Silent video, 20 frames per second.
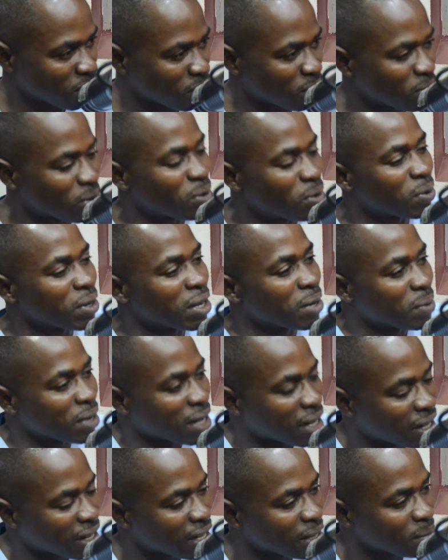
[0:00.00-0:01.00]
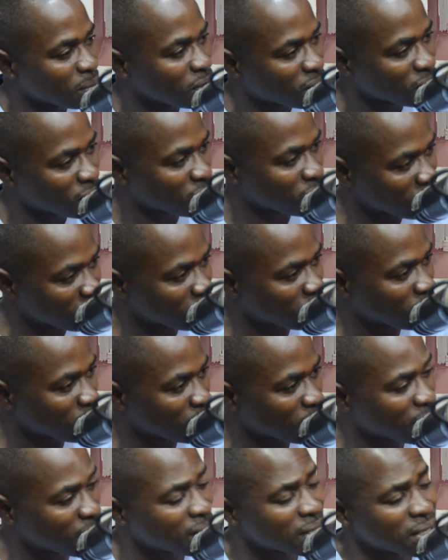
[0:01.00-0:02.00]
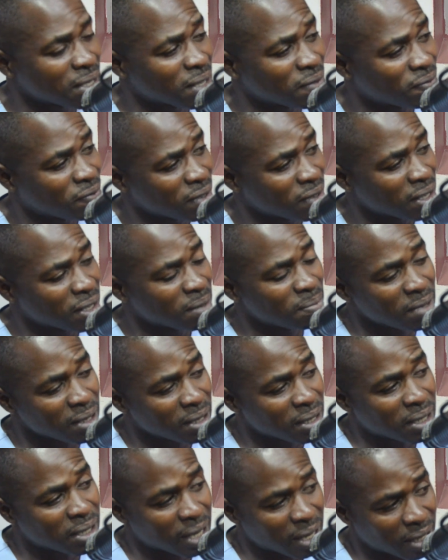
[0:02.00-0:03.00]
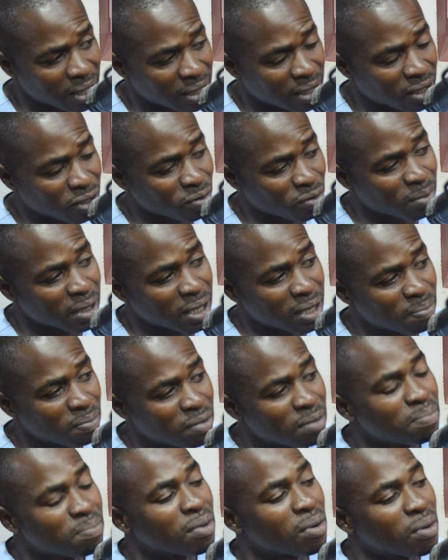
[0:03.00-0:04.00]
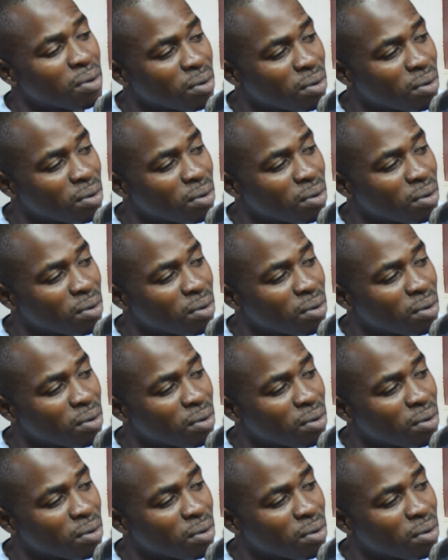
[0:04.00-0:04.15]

or where we are coming from, that is a very big challenge to many people.